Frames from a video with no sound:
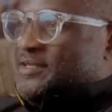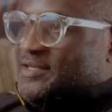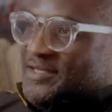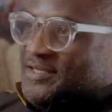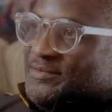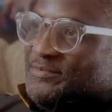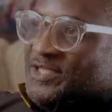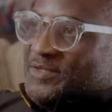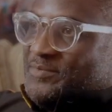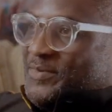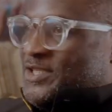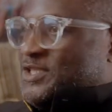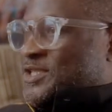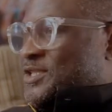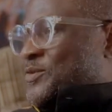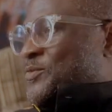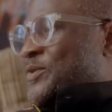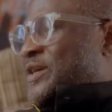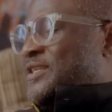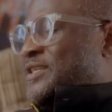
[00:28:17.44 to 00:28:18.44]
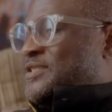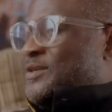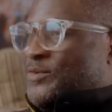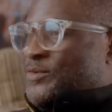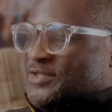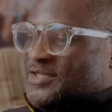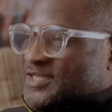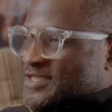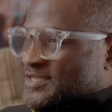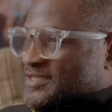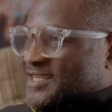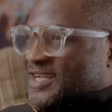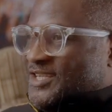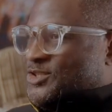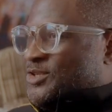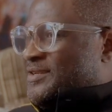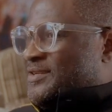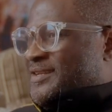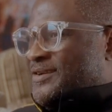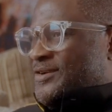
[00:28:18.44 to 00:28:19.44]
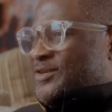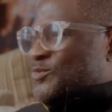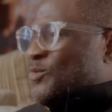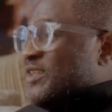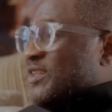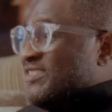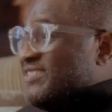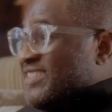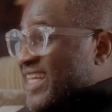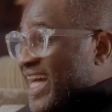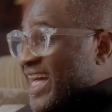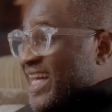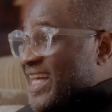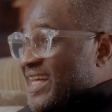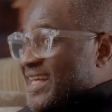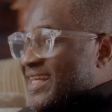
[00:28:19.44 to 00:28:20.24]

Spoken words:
in a special way and someone sees that shot and goes, what's that,